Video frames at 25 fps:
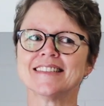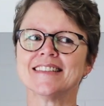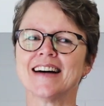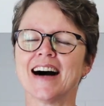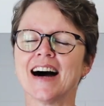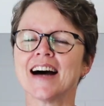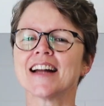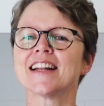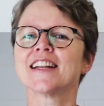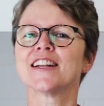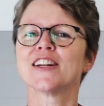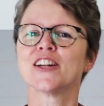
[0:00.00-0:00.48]

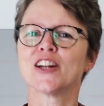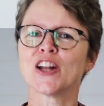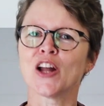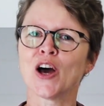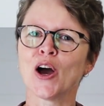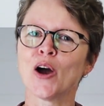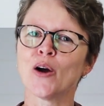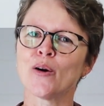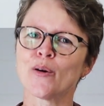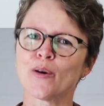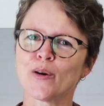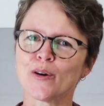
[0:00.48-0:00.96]
I didn't
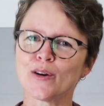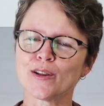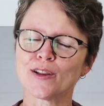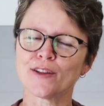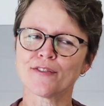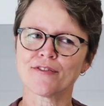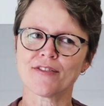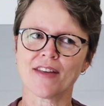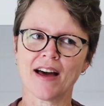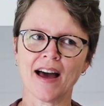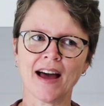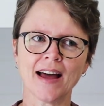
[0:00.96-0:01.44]
know all
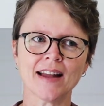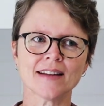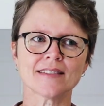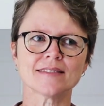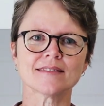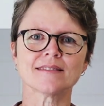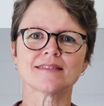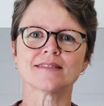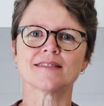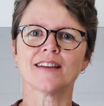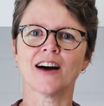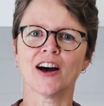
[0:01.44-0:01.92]
of that.
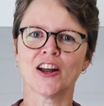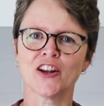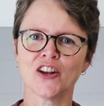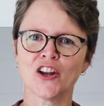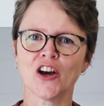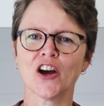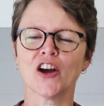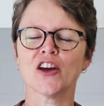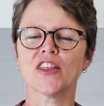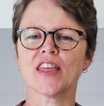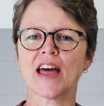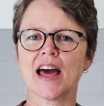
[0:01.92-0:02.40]
I know
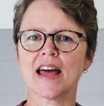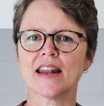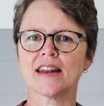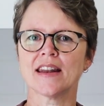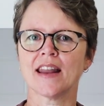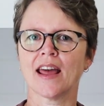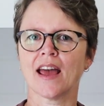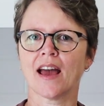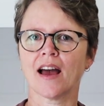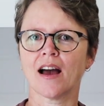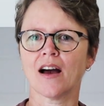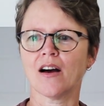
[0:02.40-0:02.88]
that
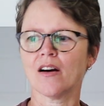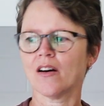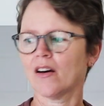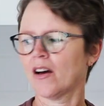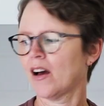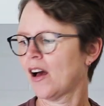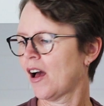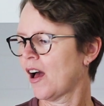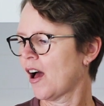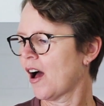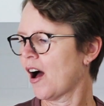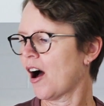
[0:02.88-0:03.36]
now.
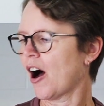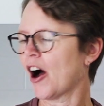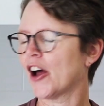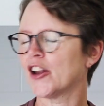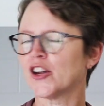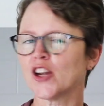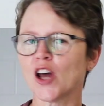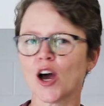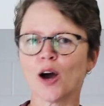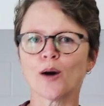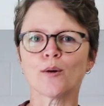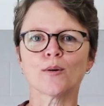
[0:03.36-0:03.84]
I
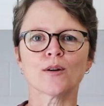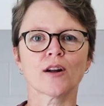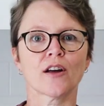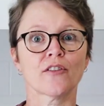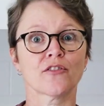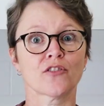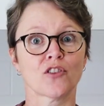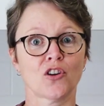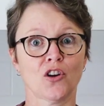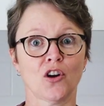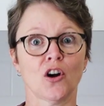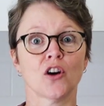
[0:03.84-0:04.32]
know what
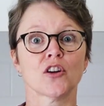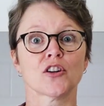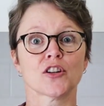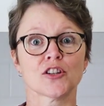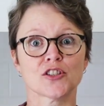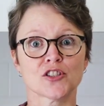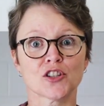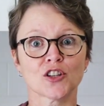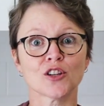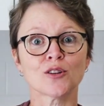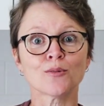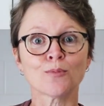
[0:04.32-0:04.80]
I've
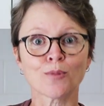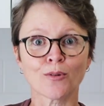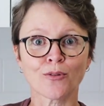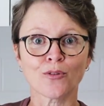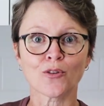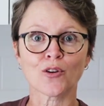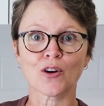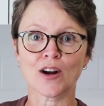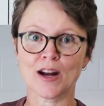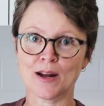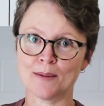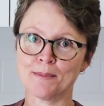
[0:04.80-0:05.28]
got to do
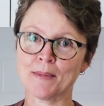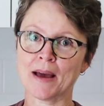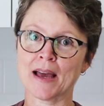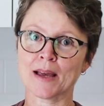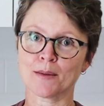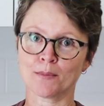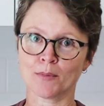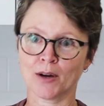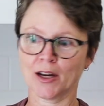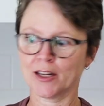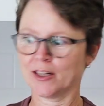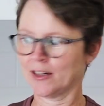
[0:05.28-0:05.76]
before I
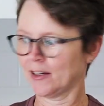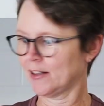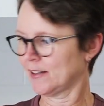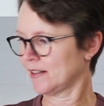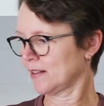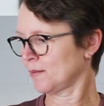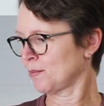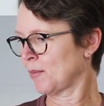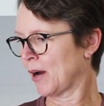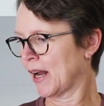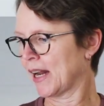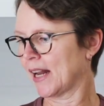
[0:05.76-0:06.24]

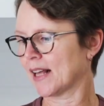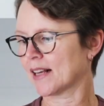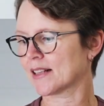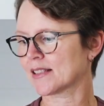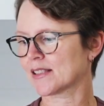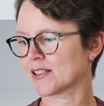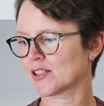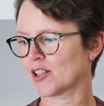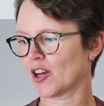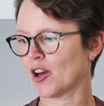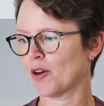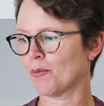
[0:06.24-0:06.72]
make my
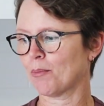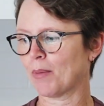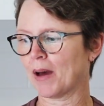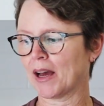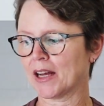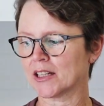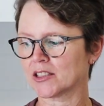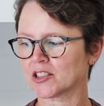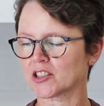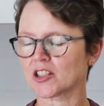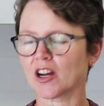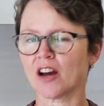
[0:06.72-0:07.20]
next soap
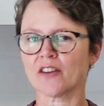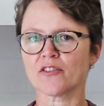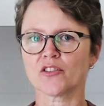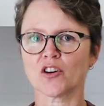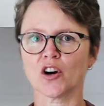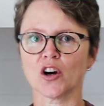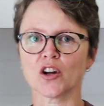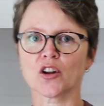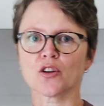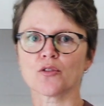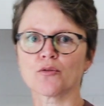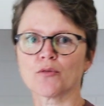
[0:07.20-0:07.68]
batch. I've
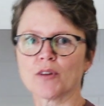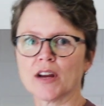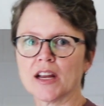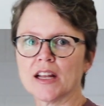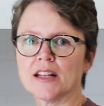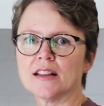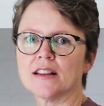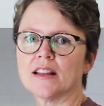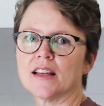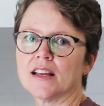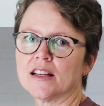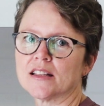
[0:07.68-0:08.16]
got to
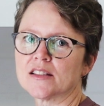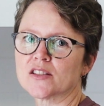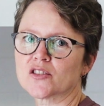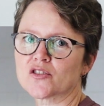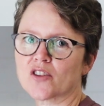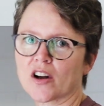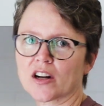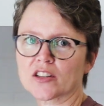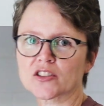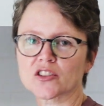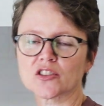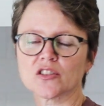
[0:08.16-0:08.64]
read the
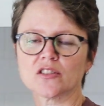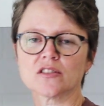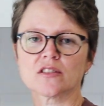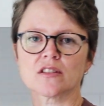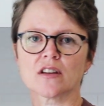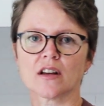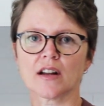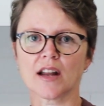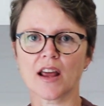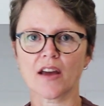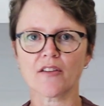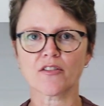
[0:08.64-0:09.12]
instructions
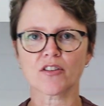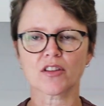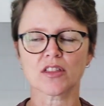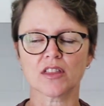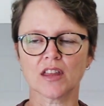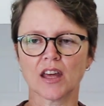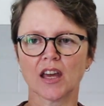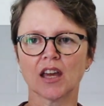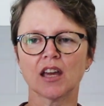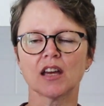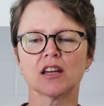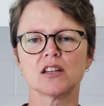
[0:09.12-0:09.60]
on
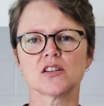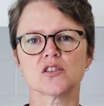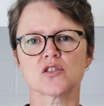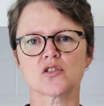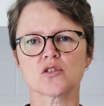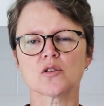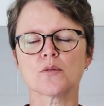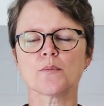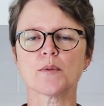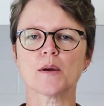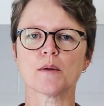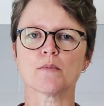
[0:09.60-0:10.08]
everything and
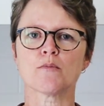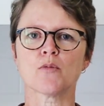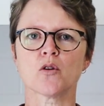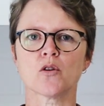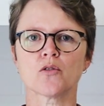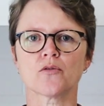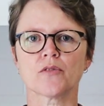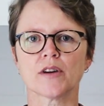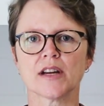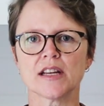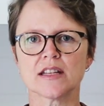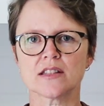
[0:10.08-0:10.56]
do a bit
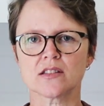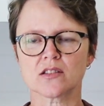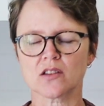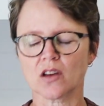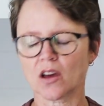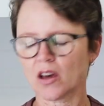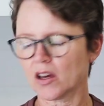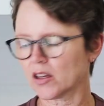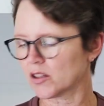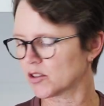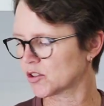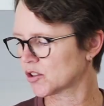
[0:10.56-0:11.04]
more
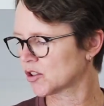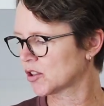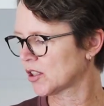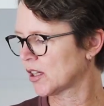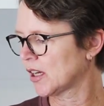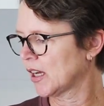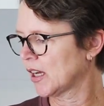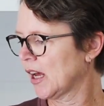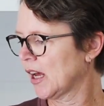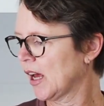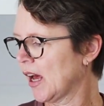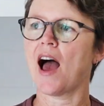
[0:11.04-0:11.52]
research,
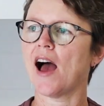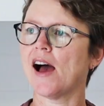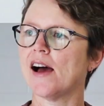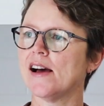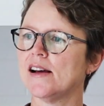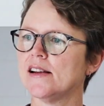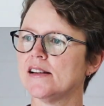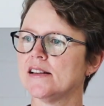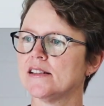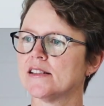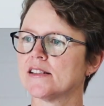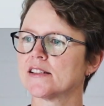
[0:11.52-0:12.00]

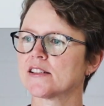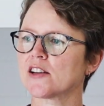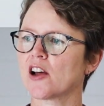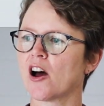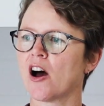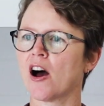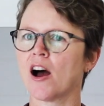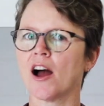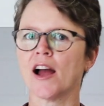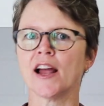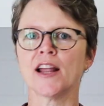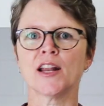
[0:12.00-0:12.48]
and
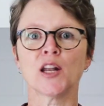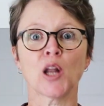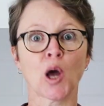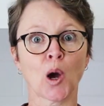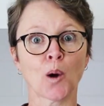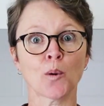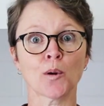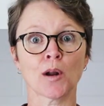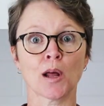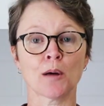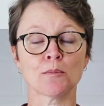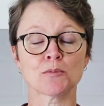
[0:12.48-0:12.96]
I
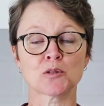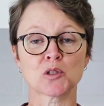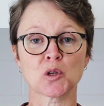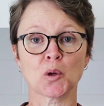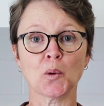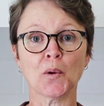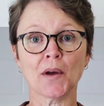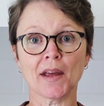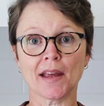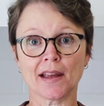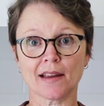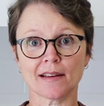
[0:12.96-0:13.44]
know what I'm
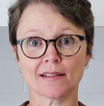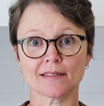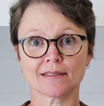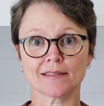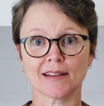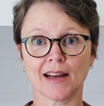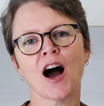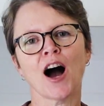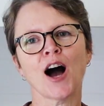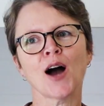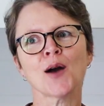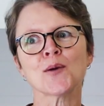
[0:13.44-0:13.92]
doing.
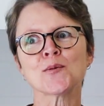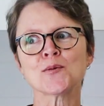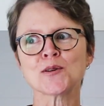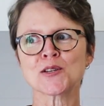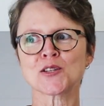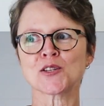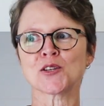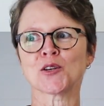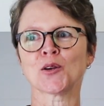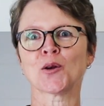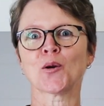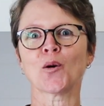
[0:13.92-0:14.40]
I
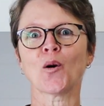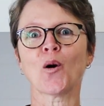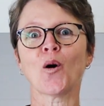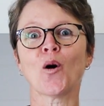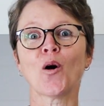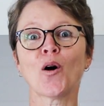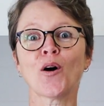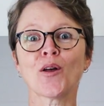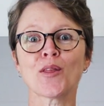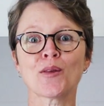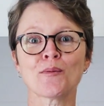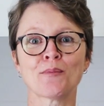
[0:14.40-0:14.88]
wish you
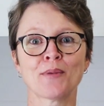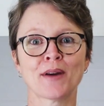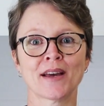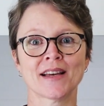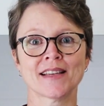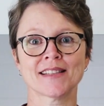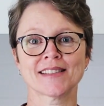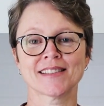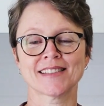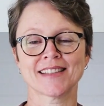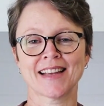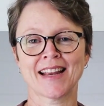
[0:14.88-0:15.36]
all the
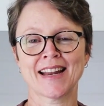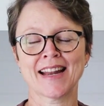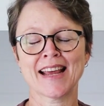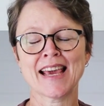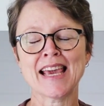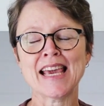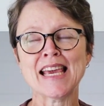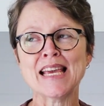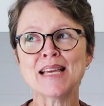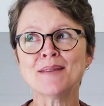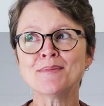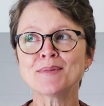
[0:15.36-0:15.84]
best and
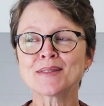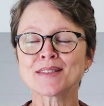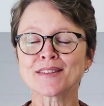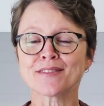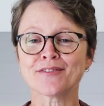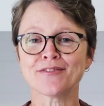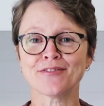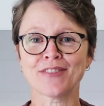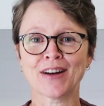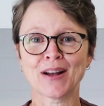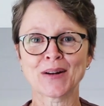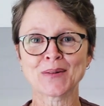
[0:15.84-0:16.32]
heaps
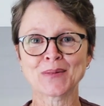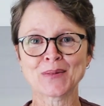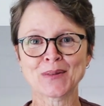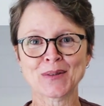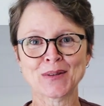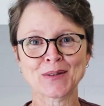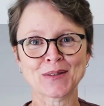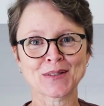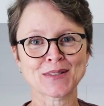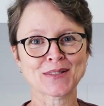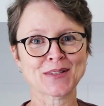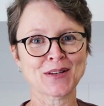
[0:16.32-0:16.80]
of fun with
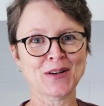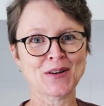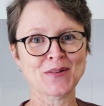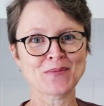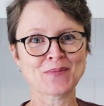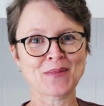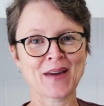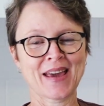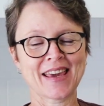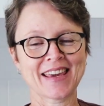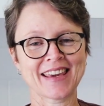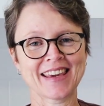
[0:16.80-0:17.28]
your soap
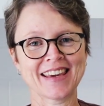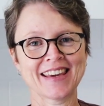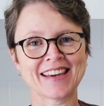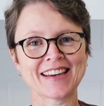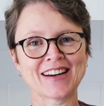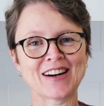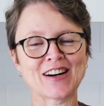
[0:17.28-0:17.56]
making.